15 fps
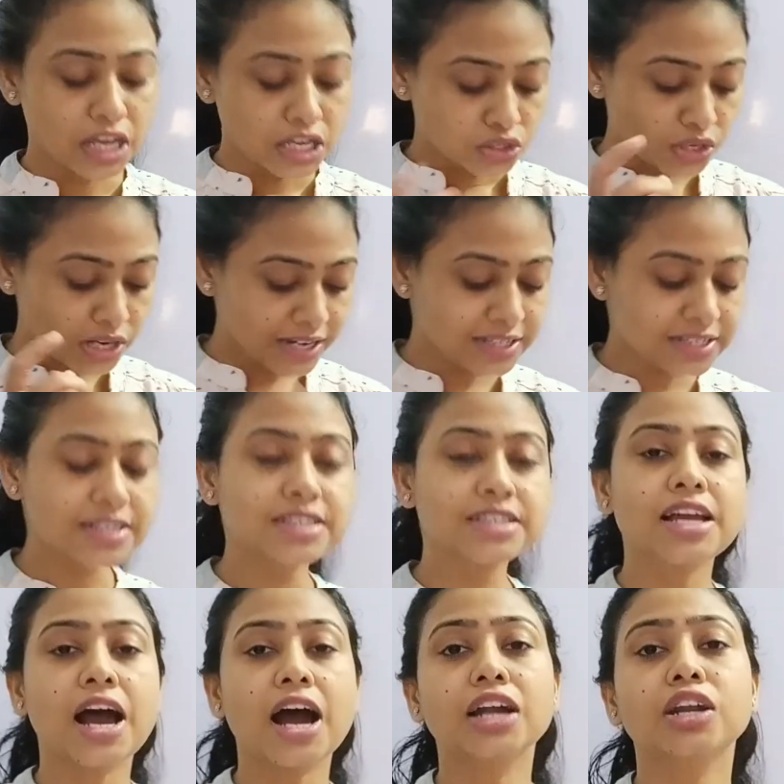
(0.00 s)
So let's just
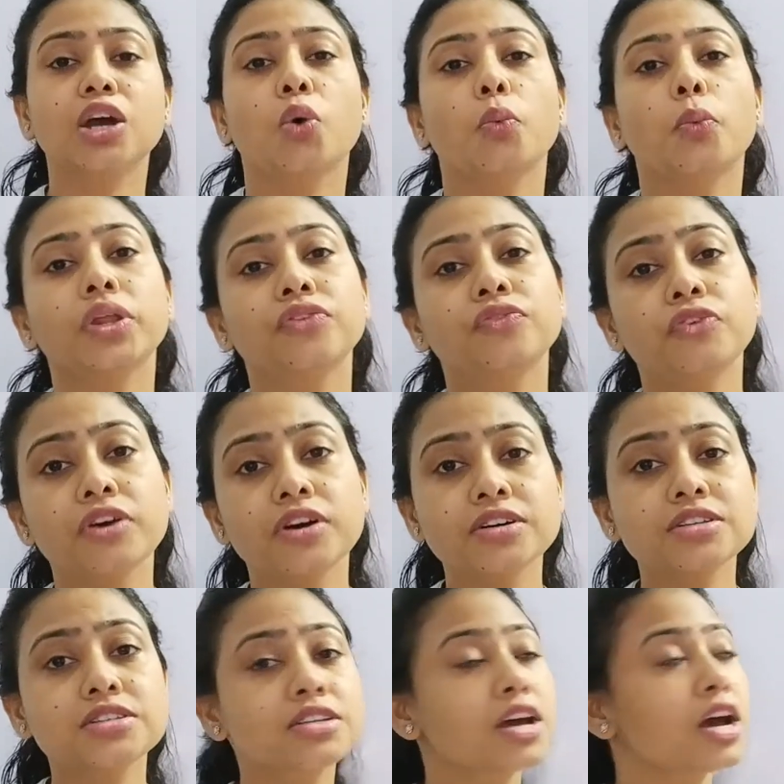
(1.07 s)
start with
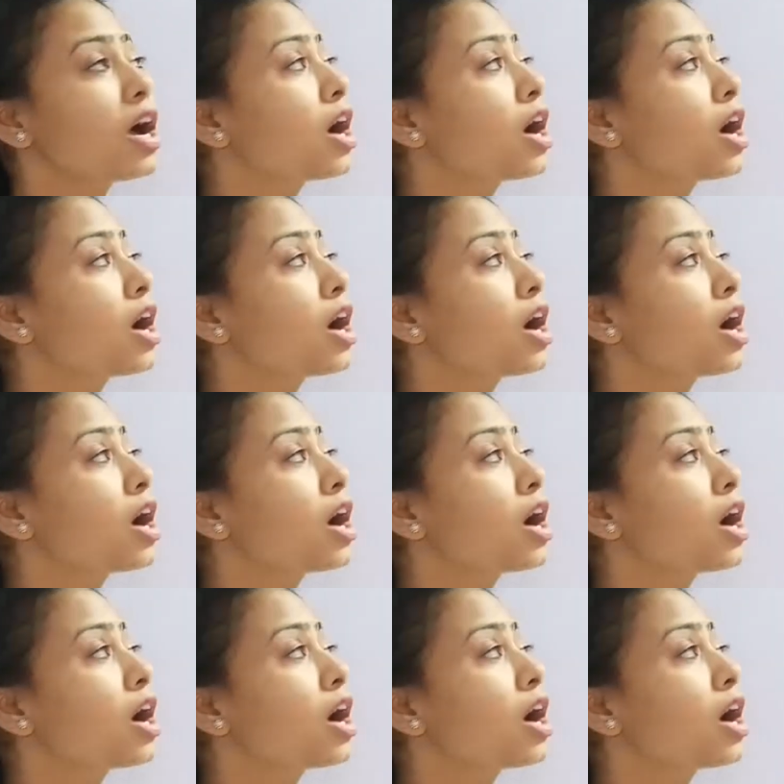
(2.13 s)
first